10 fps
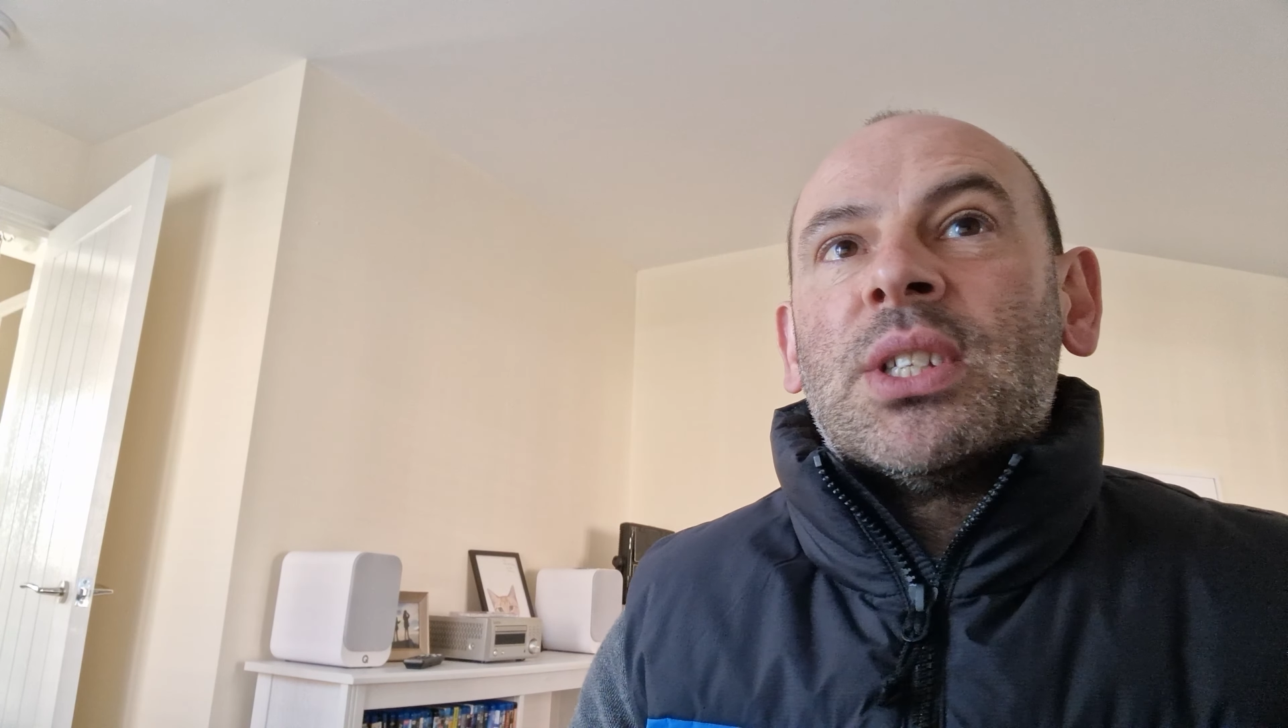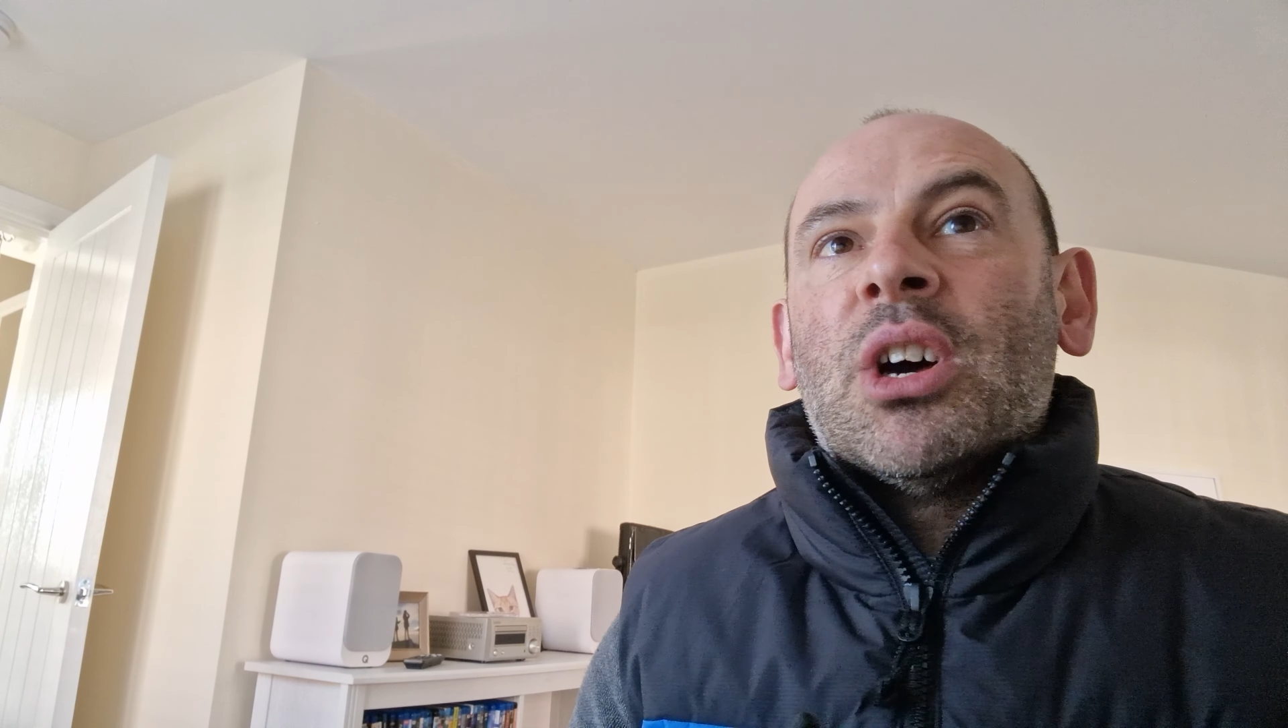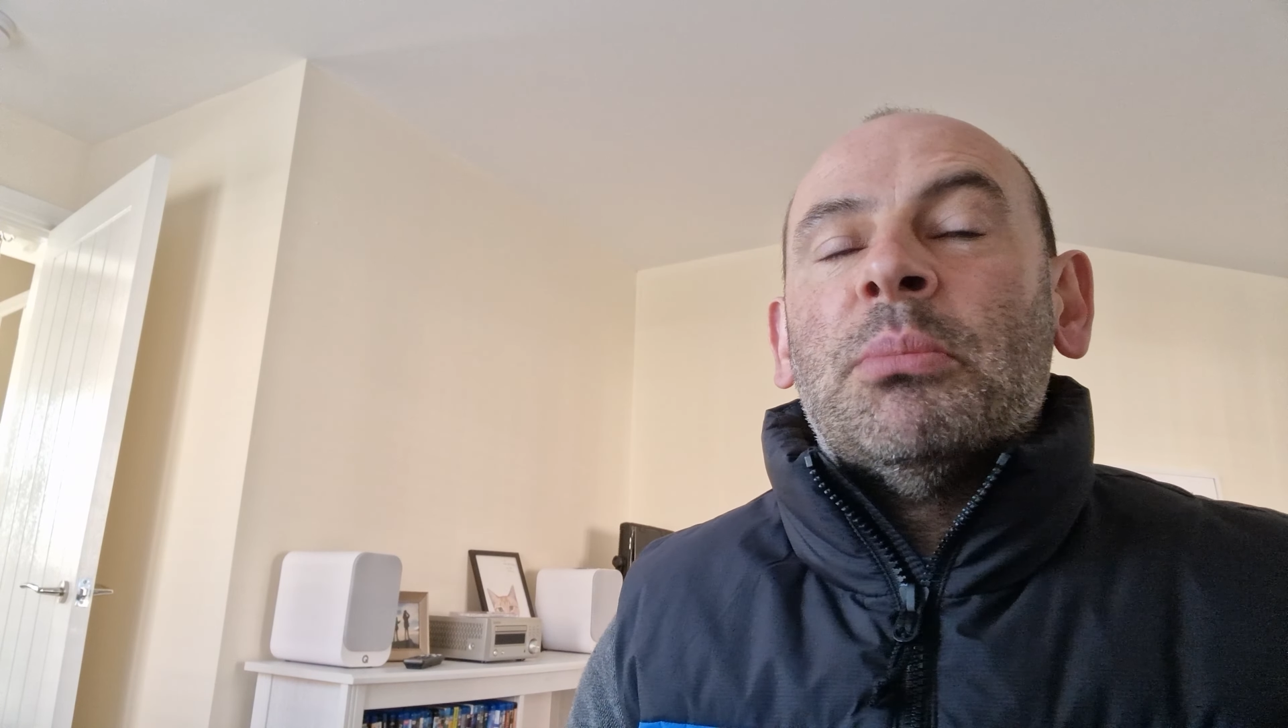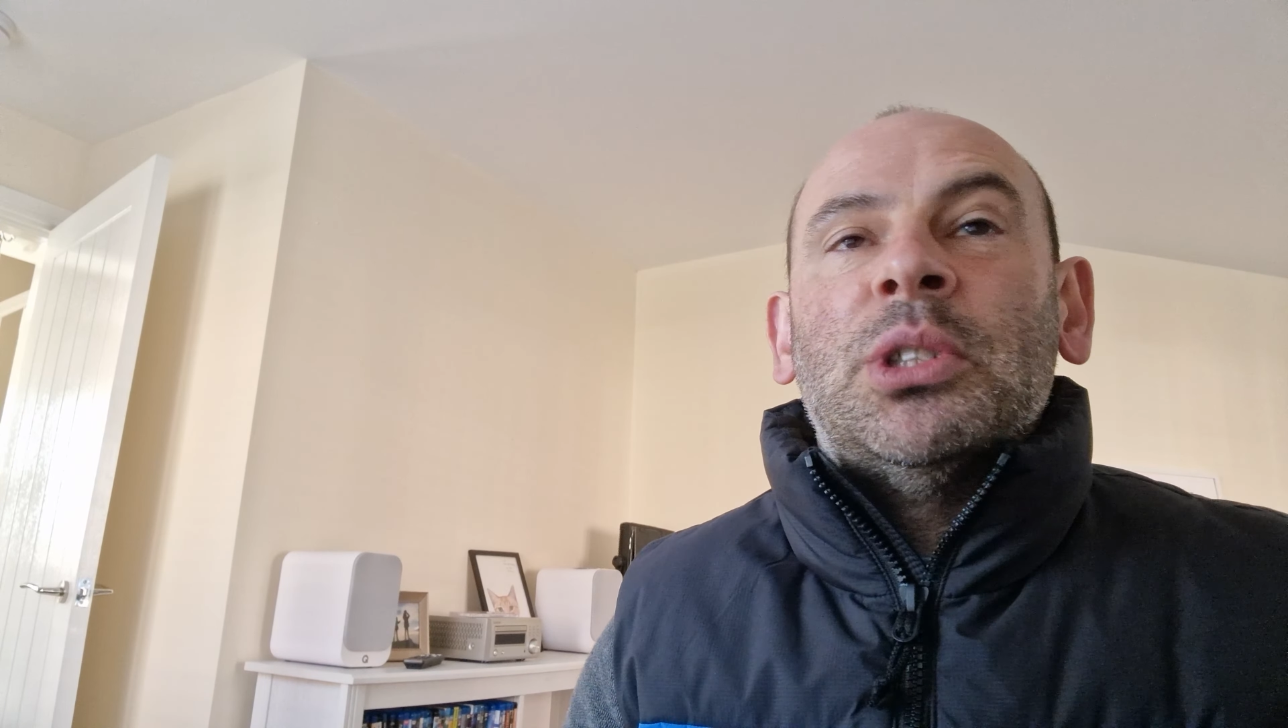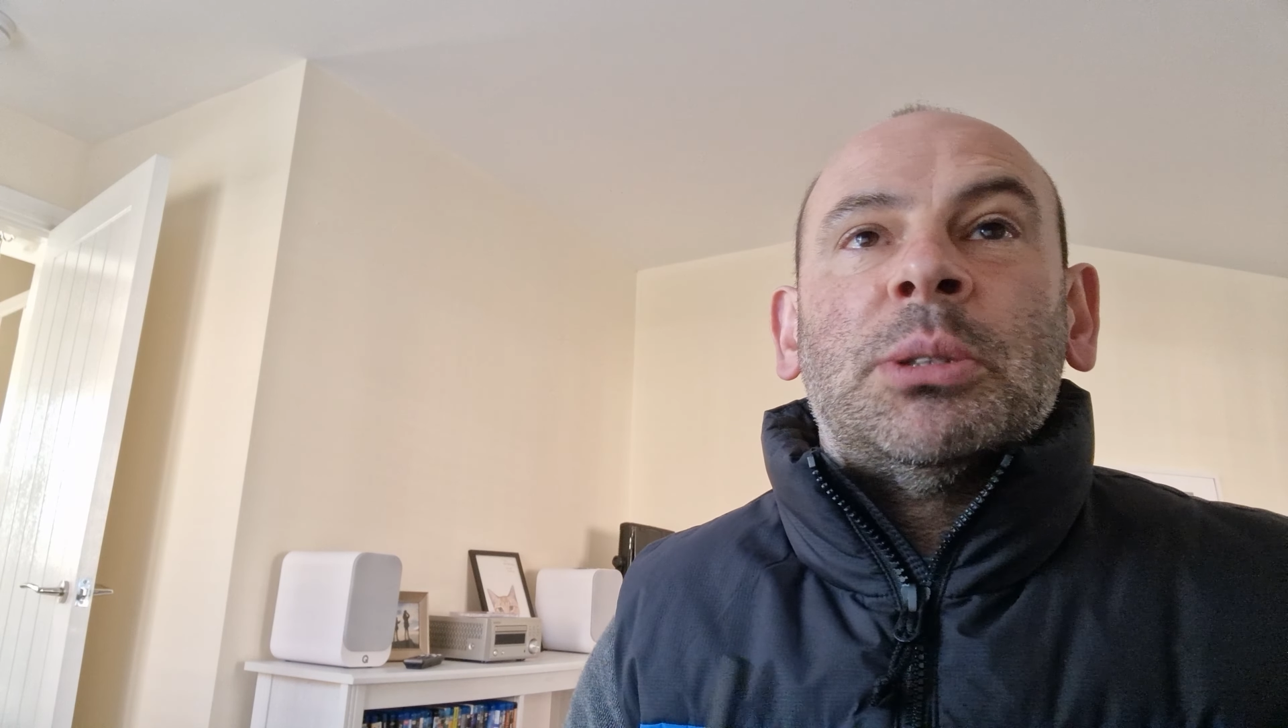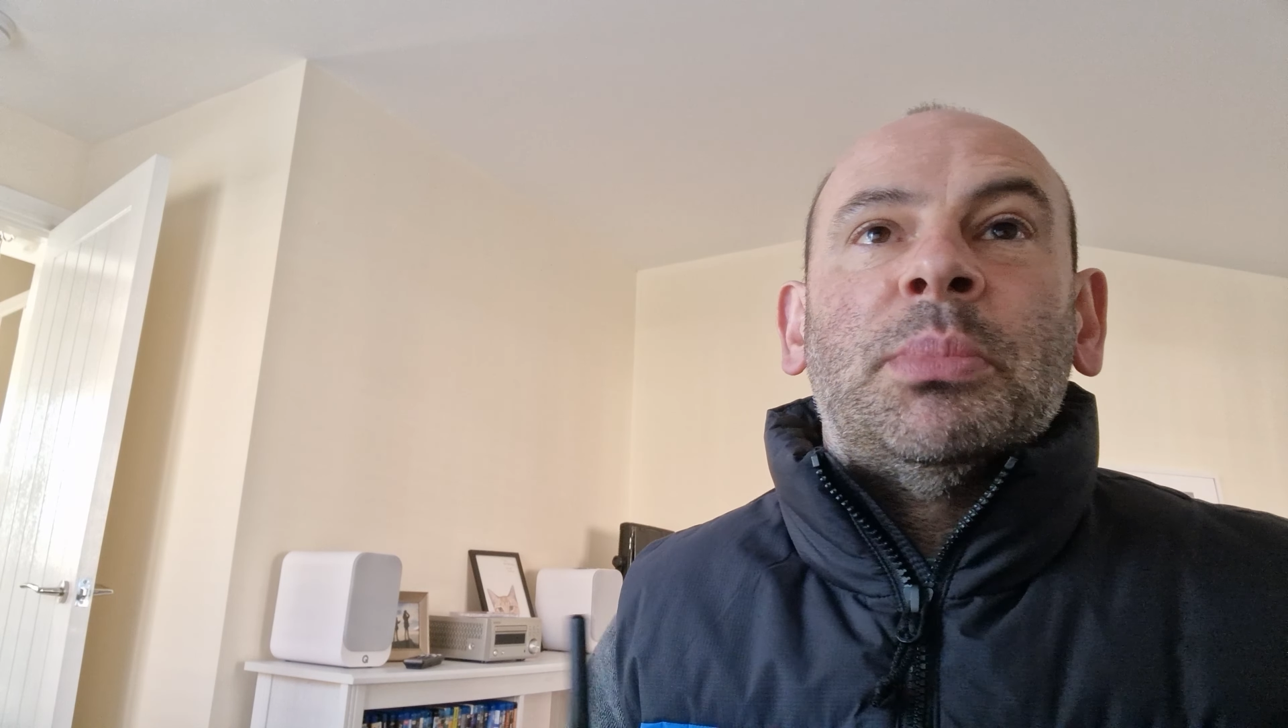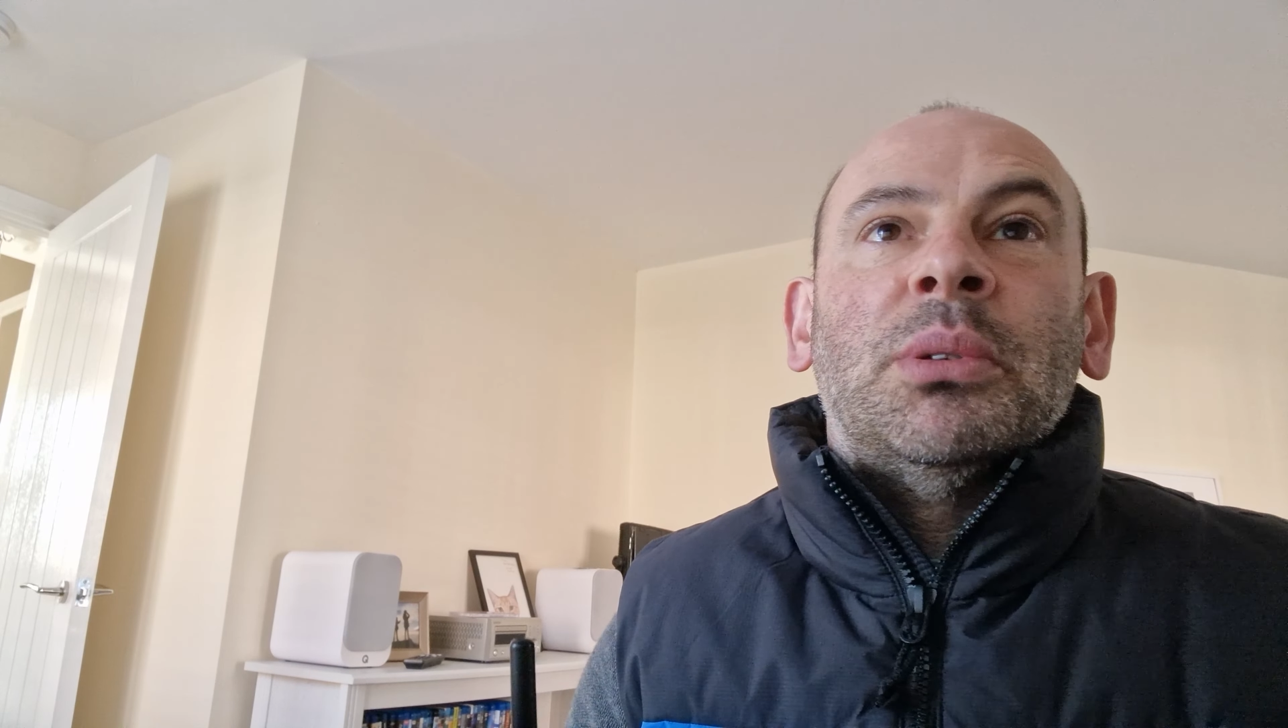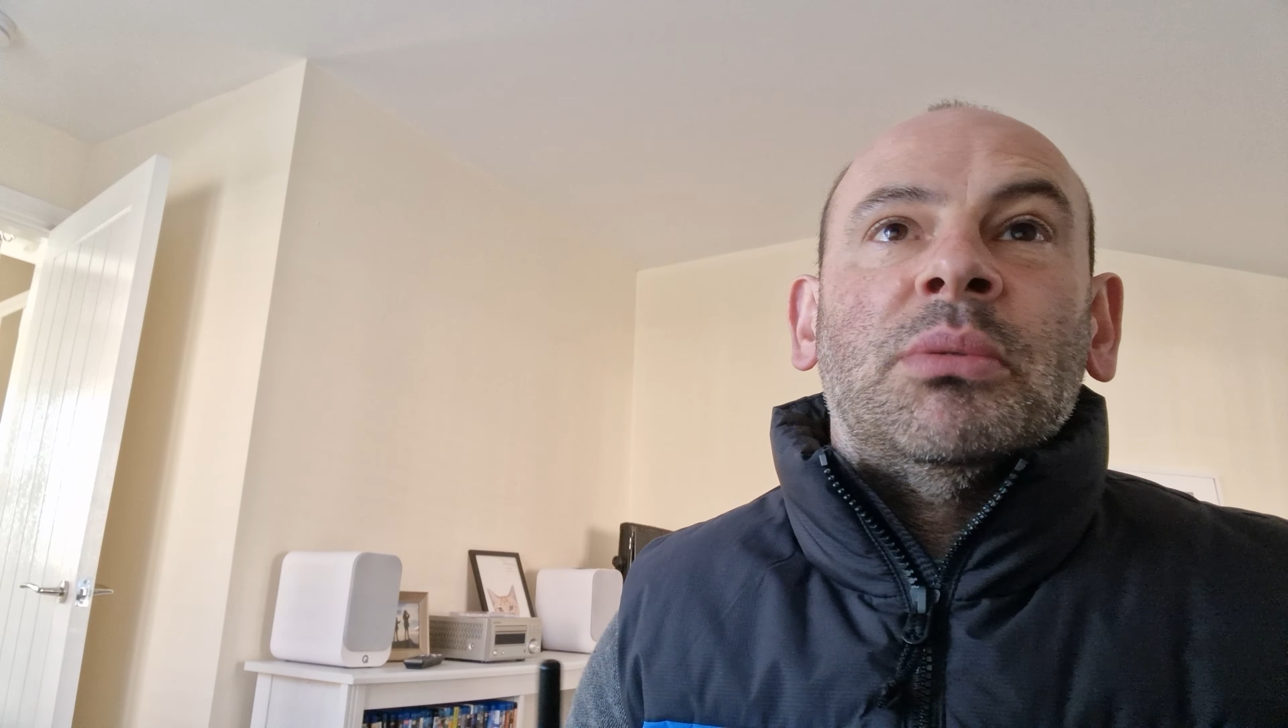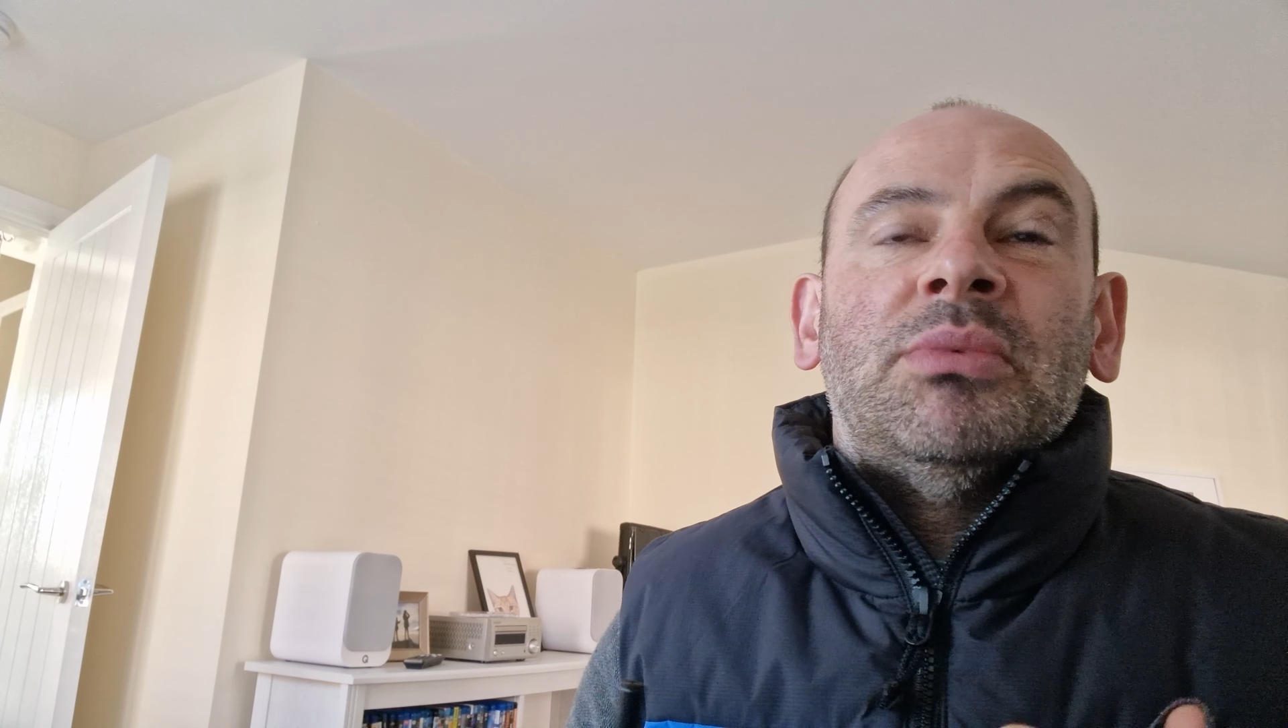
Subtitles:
are multiple